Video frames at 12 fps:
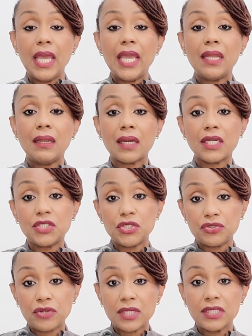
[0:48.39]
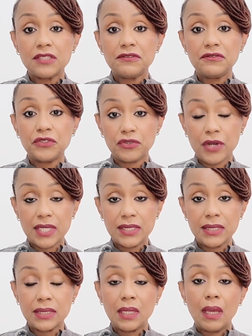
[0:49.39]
In a constructive trust,